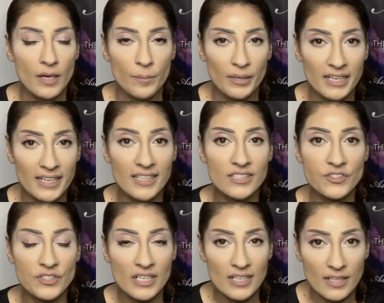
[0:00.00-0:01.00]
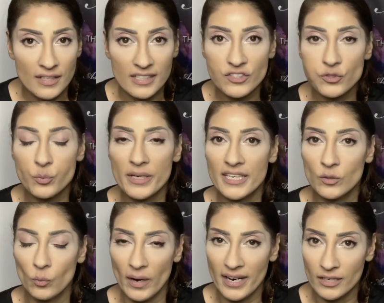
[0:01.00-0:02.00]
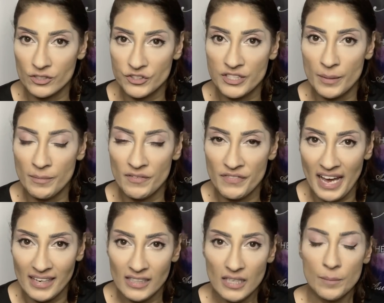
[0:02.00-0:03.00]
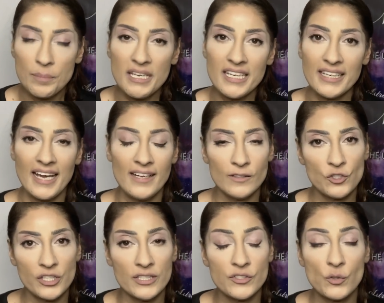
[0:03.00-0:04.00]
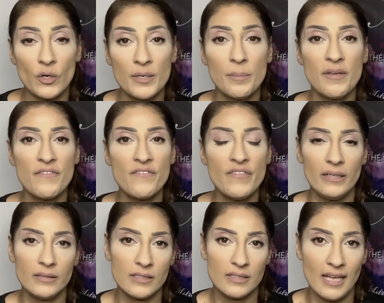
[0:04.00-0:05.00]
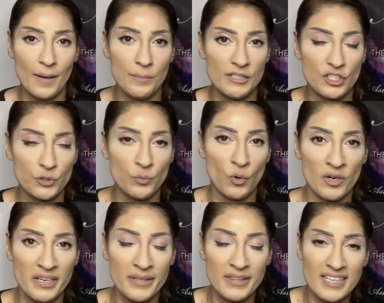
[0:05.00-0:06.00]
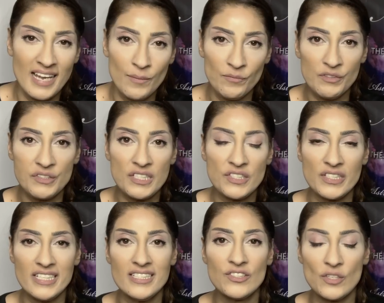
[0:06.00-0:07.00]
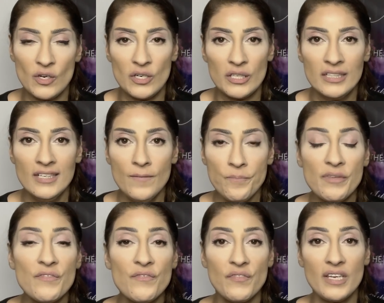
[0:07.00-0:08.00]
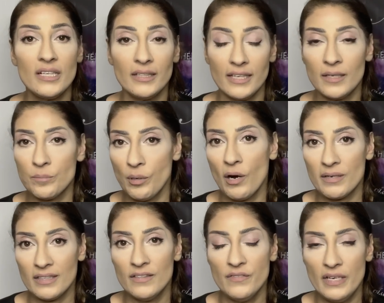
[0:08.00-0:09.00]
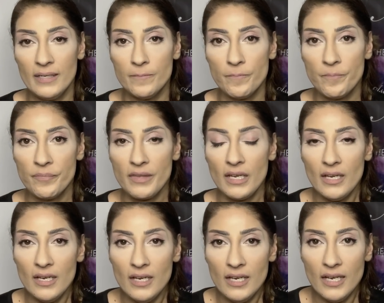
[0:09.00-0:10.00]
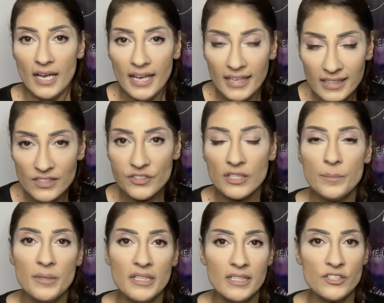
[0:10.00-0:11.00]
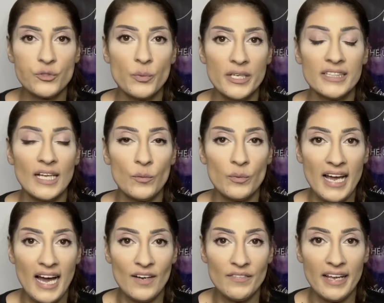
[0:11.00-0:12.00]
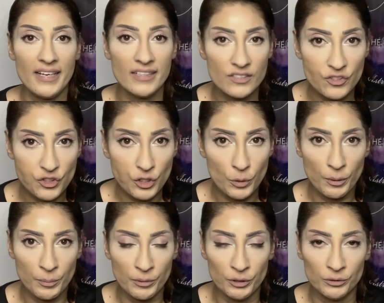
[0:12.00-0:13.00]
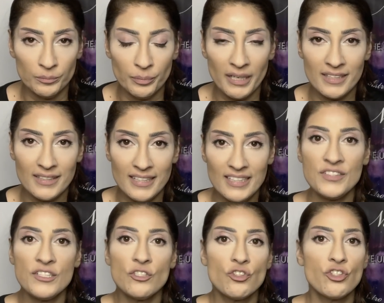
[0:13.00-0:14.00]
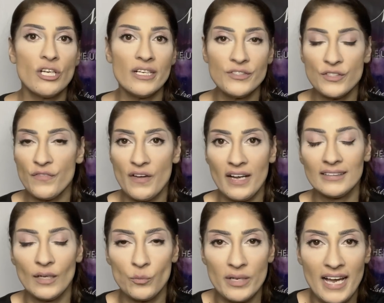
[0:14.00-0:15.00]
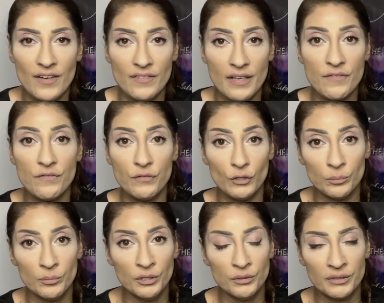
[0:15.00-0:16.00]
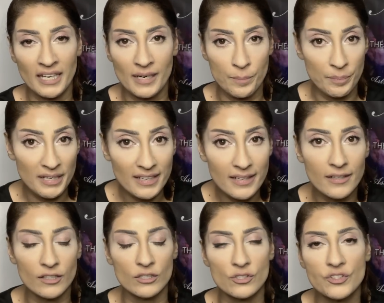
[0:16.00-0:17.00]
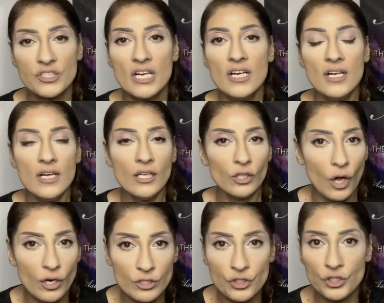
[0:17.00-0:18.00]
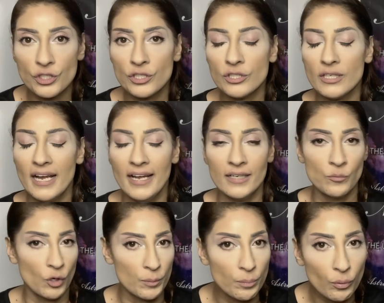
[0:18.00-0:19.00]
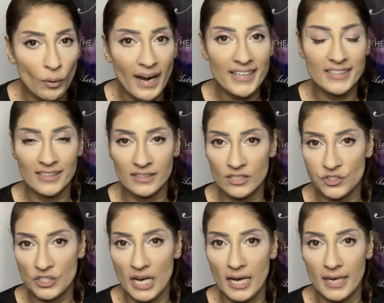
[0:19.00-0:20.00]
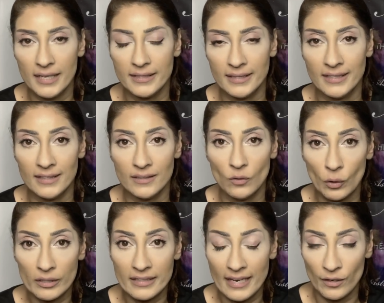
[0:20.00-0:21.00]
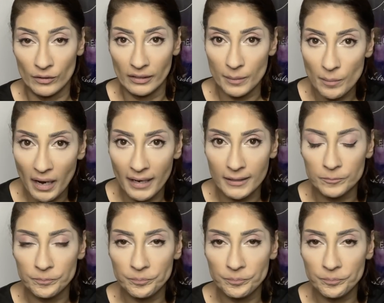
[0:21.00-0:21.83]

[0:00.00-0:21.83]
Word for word: But it is this week where some of that peak energy is going to be felt that much more. And emphasis is on the feeling part of it. It is going to be this week that we have a super moon, but it isn't just the fact that we have a full moon that appears larger and more bright in the sky than it ordinarily might,